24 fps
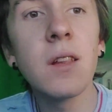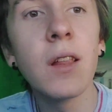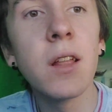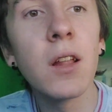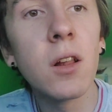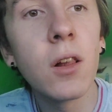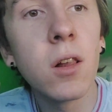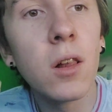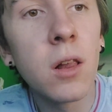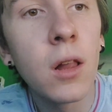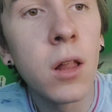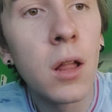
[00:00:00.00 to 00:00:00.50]

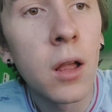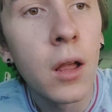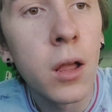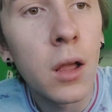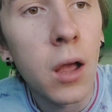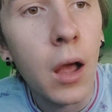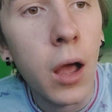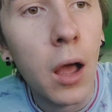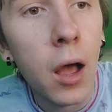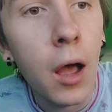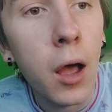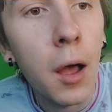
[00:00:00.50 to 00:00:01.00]
little
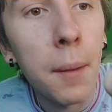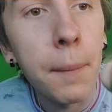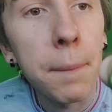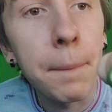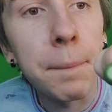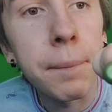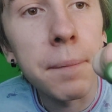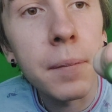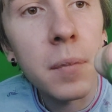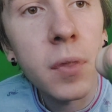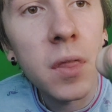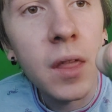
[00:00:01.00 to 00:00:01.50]

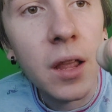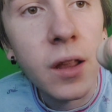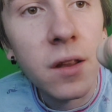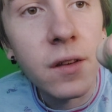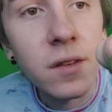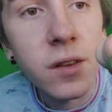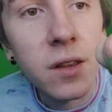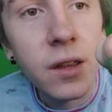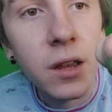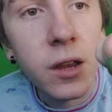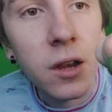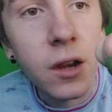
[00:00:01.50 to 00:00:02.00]

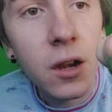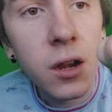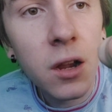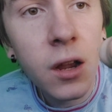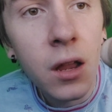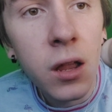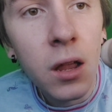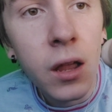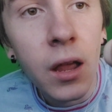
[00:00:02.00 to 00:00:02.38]
things here.